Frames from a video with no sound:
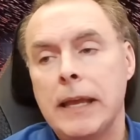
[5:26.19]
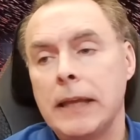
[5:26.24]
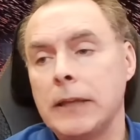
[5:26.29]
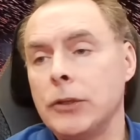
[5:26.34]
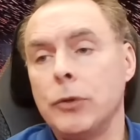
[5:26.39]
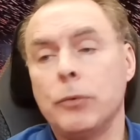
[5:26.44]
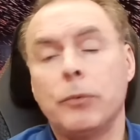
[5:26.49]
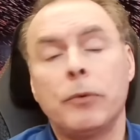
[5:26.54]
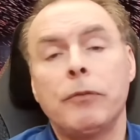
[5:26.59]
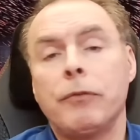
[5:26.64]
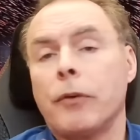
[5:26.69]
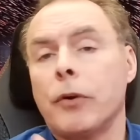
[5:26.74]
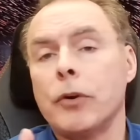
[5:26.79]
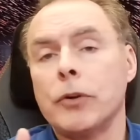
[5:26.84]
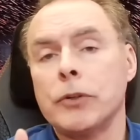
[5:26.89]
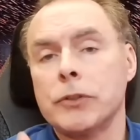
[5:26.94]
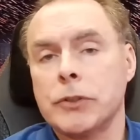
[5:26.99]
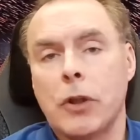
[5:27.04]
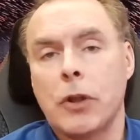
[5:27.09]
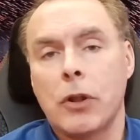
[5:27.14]
And you
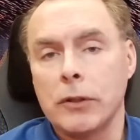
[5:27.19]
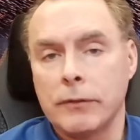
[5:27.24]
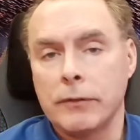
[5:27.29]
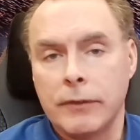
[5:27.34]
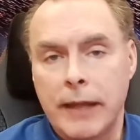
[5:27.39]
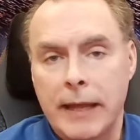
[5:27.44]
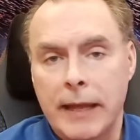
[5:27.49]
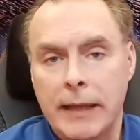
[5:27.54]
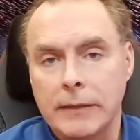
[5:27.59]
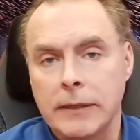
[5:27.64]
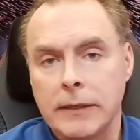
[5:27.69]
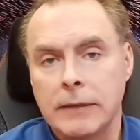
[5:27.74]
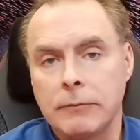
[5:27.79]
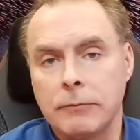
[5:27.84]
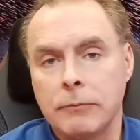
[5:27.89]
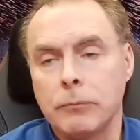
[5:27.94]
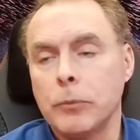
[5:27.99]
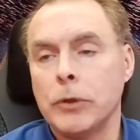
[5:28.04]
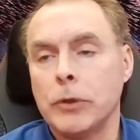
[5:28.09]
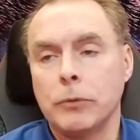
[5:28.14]
reversed all of that.
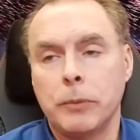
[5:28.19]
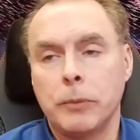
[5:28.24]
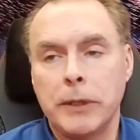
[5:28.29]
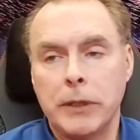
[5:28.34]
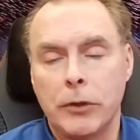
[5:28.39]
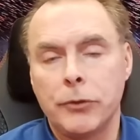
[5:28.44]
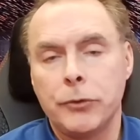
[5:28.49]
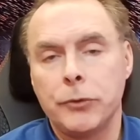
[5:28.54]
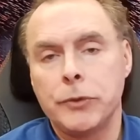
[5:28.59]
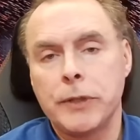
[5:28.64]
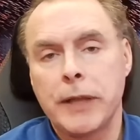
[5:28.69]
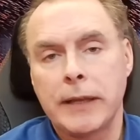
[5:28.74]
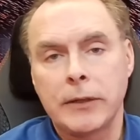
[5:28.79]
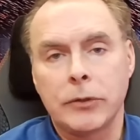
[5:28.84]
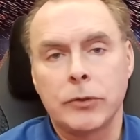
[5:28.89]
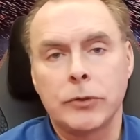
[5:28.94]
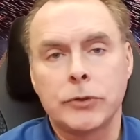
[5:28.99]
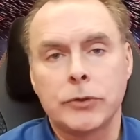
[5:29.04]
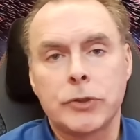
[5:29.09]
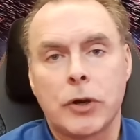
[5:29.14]
And we can go through
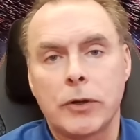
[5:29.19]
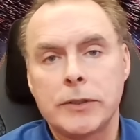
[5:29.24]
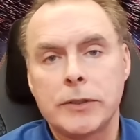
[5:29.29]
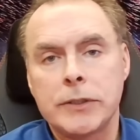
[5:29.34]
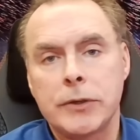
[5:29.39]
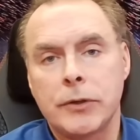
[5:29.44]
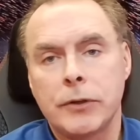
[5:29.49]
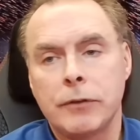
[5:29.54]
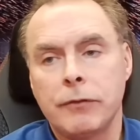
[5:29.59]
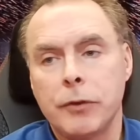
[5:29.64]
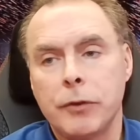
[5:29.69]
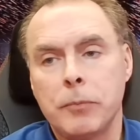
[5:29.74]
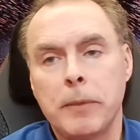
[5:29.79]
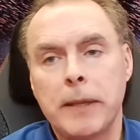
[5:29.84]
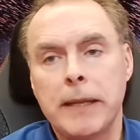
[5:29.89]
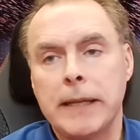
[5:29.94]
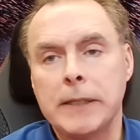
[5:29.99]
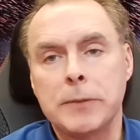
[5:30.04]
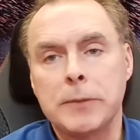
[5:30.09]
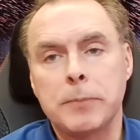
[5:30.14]
technical charts here in a few
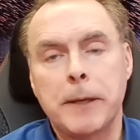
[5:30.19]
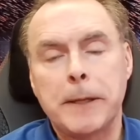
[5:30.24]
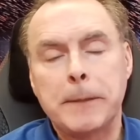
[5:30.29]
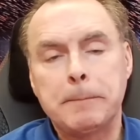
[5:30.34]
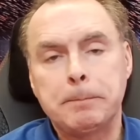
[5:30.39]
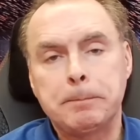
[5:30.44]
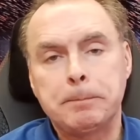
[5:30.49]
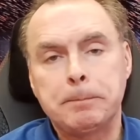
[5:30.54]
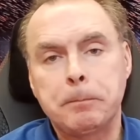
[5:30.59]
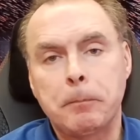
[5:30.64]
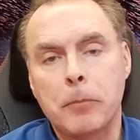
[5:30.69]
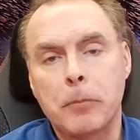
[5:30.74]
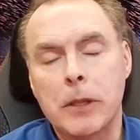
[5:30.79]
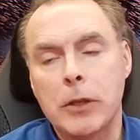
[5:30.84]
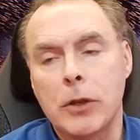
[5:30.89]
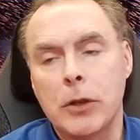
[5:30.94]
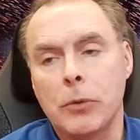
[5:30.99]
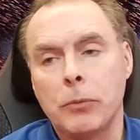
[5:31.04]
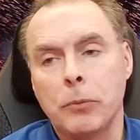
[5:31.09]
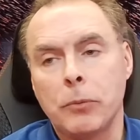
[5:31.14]
minutes, but
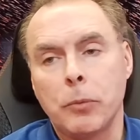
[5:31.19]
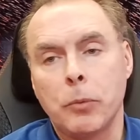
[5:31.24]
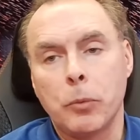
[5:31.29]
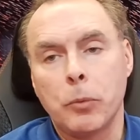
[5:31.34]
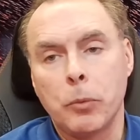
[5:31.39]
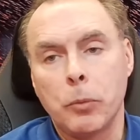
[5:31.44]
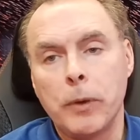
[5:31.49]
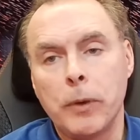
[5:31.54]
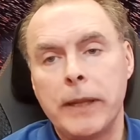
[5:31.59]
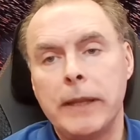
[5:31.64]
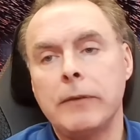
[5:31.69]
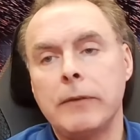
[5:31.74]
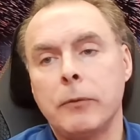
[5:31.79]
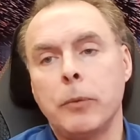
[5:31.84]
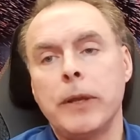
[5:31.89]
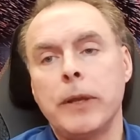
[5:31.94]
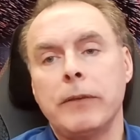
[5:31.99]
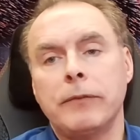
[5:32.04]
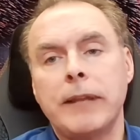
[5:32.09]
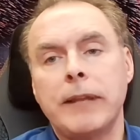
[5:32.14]
we
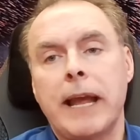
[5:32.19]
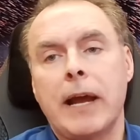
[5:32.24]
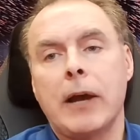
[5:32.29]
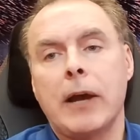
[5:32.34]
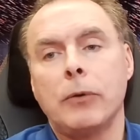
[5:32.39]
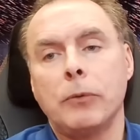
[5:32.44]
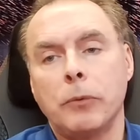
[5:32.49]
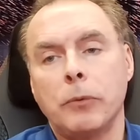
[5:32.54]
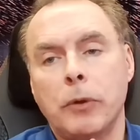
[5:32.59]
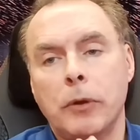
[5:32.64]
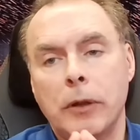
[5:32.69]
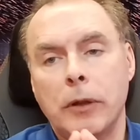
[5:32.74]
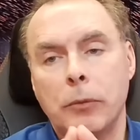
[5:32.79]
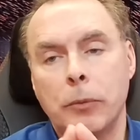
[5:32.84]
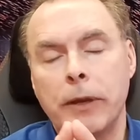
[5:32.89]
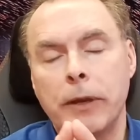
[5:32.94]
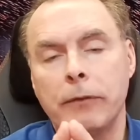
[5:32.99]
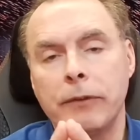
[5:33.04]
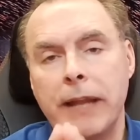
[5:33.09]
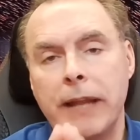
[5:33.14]
have
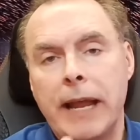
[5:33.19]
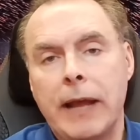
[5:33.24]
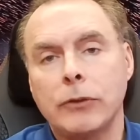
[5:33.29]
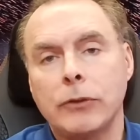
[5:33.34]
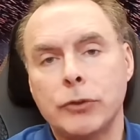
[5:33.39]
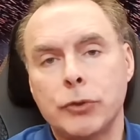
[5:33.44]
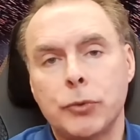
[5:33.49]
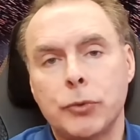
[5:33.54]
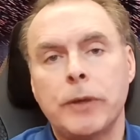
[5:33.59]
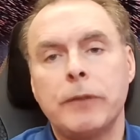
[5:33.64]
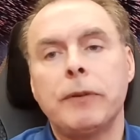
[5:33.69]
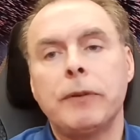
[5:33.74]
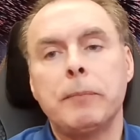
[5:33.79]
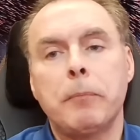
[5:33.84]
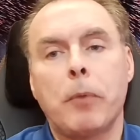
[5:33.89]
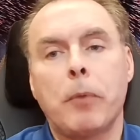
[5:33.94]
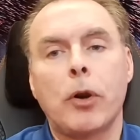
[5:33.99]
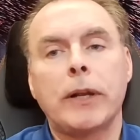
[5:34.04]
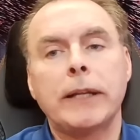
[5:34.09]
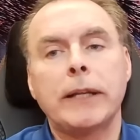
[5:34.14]
now
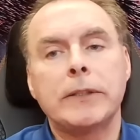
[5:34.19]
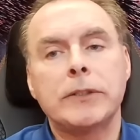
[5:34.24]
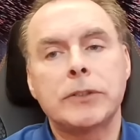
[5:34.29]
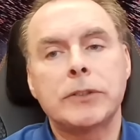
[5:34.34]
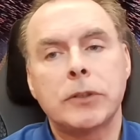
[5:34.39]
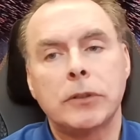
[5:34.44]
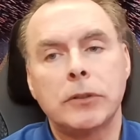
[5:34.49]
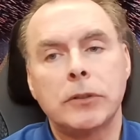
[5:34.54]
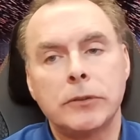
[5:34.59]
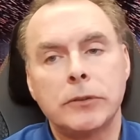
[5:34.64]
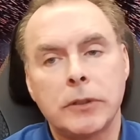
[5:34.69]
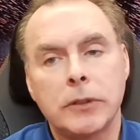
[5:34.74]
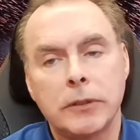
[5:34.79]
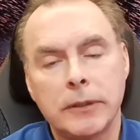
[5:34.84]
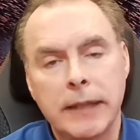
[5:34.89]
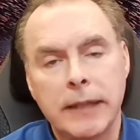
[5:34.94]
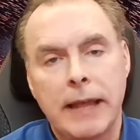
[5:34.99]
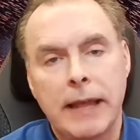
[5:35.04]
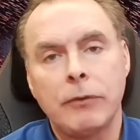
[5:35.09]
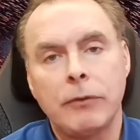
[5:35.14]
driven markets to
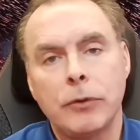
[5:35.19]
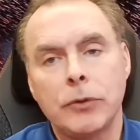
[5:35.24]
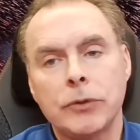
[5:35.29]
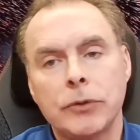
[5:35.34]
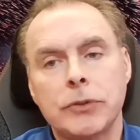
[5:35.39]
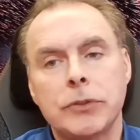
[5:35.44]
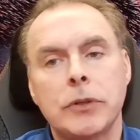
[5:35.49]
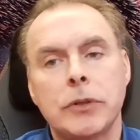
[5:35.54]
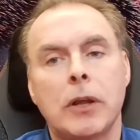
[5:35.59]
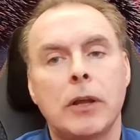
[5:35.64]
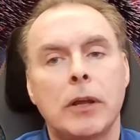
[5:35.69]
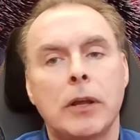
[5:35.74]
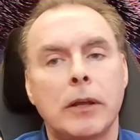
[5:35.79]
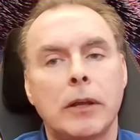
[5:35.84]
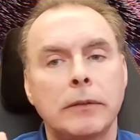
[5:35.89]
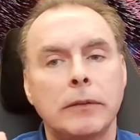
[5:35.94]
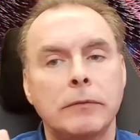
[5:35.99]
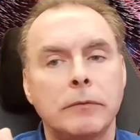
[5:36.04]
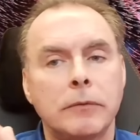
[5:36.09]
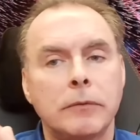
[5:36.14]
levels
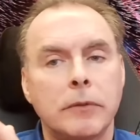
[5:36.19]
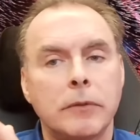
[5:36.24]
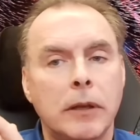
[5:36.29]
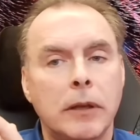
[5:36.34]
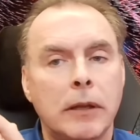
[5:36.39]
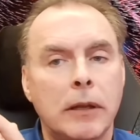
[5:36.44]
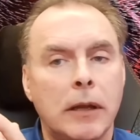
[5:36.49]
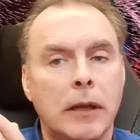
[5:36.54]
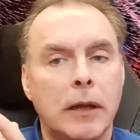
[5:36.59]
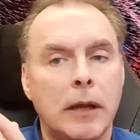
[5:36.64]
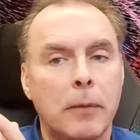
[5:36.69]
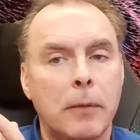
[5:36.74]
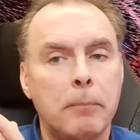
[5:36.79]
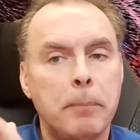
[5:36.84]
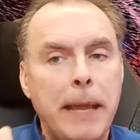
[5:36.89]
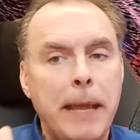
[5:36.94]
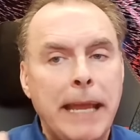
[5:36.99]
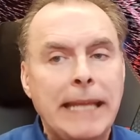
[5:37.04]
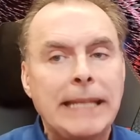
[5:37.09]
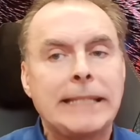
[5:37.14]
on a
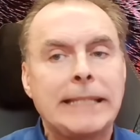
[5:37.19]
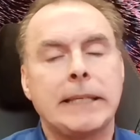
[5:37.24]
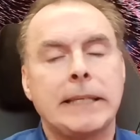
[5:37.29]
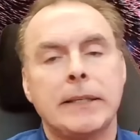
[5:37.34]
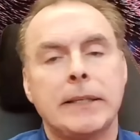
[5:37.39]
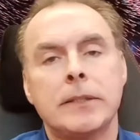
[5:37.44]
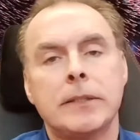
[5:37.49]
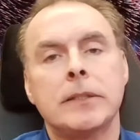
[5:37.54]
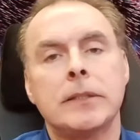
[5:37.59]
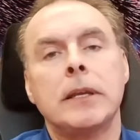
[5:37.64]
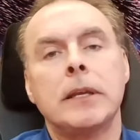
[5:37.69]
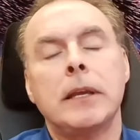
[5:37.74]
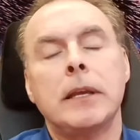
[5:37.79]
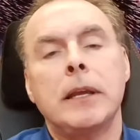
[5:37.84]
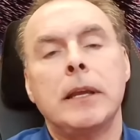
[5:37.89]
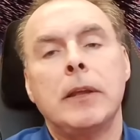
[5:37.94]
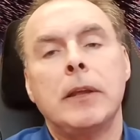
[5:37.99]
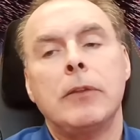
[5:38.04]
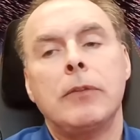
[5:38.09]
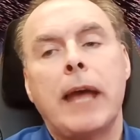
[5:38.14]
basis
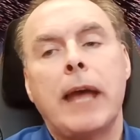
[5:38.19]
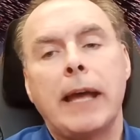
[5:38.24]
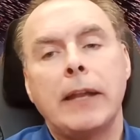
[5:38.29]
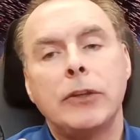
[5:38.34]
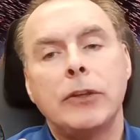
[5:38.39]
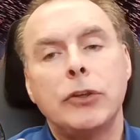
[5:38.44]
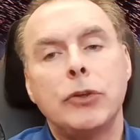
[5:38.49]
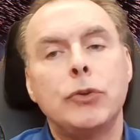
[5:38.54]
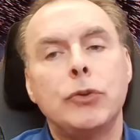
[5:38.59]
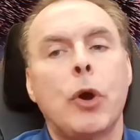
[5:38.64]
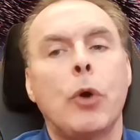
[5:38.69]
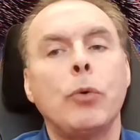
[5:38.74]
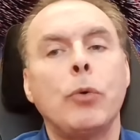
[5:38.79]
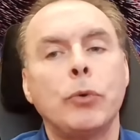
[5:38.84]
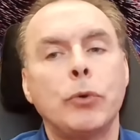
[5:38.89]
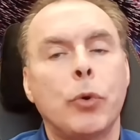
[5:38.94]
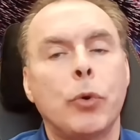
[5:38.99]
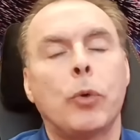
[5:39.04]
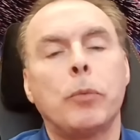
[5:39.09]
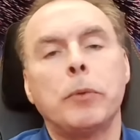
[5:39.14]
that you
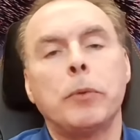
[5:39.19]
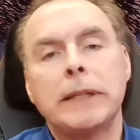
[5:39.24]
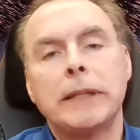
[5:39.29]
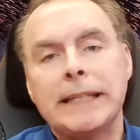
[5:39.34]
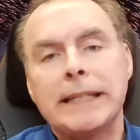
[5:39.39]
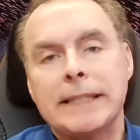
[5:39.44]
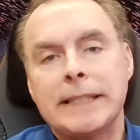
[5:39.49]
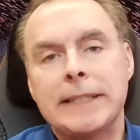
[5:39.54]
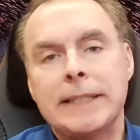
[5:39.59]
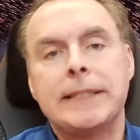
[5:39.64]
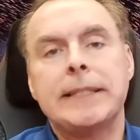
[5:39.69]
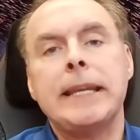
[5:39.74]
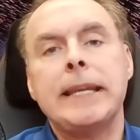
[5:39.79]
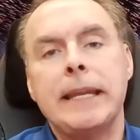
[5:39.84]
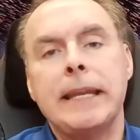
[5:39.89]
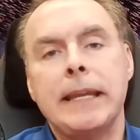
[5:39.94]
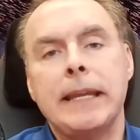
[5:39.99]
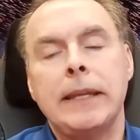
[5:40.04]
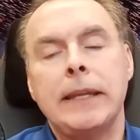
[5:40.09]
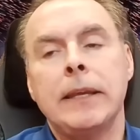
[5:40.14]
don't normally
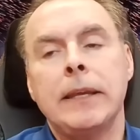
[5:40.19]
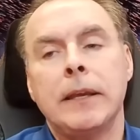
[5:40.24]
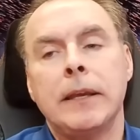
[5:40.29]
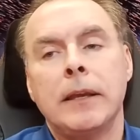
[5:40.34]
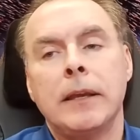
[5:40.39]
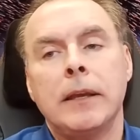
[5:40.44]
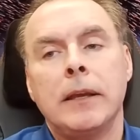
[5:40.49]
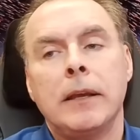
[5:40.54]
see